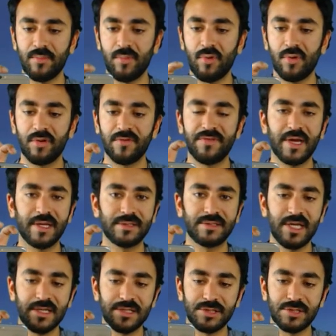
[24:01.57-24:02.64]
more of that
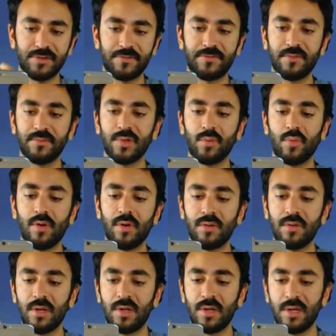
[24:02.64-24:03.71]
texture from the wall
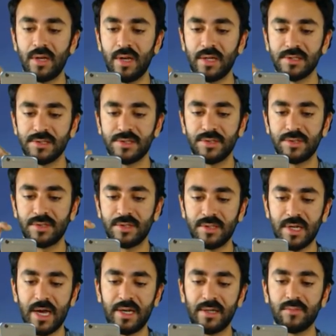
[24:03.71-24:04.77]
and it's good. It
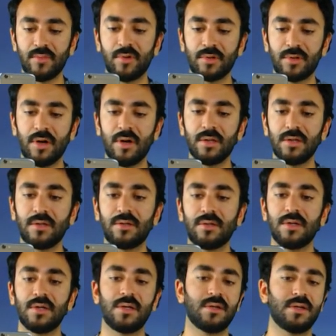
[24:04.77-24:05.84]
added more color.
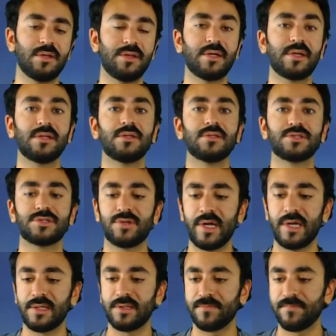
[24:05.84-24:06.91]
I think it looks
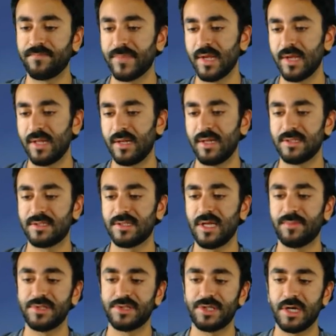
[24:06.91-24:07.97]
great. Let's tap the
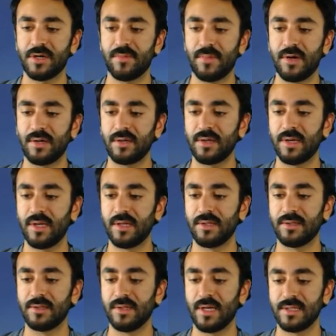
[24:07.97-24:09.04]
check mark
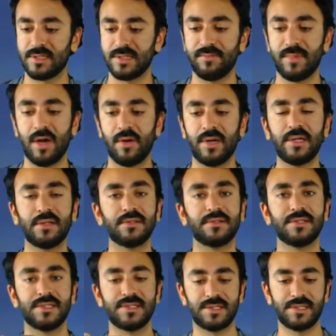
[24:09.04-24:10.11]
and that's about it.
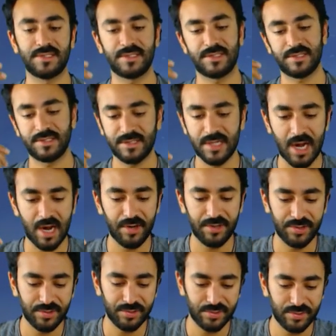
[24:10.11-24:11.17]
This is how
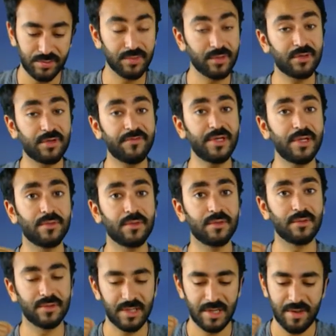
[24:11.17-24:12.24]
you do a graffiti wall,
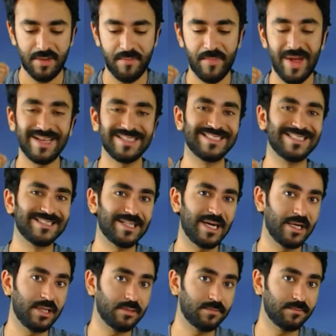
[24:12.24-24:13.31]
Banksy style.